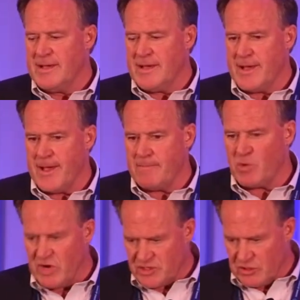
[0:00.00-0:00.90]
the
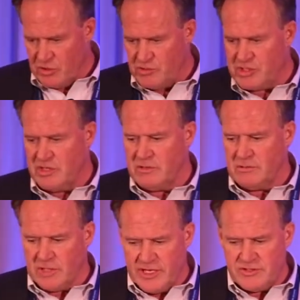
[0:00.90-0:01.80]
resolution,
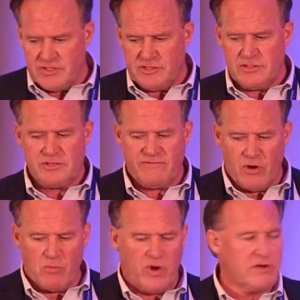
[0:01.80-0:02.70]
lenses,
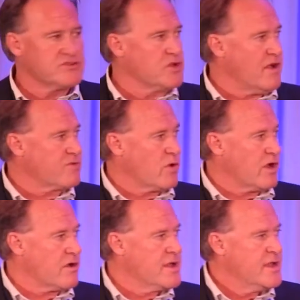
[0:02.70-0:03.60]
firmware and
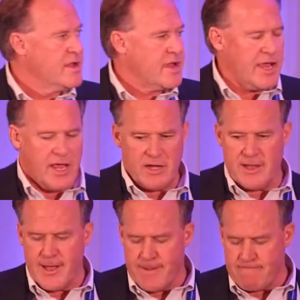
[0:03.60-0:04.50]
software, and
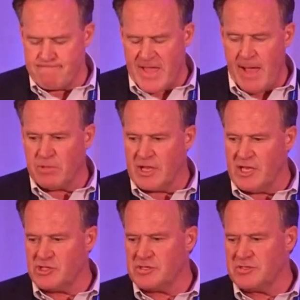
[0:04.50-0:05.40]

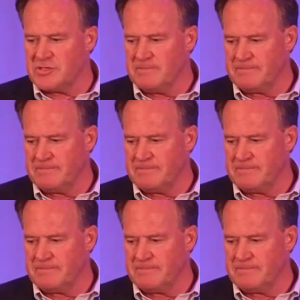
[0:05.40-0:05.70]
applications.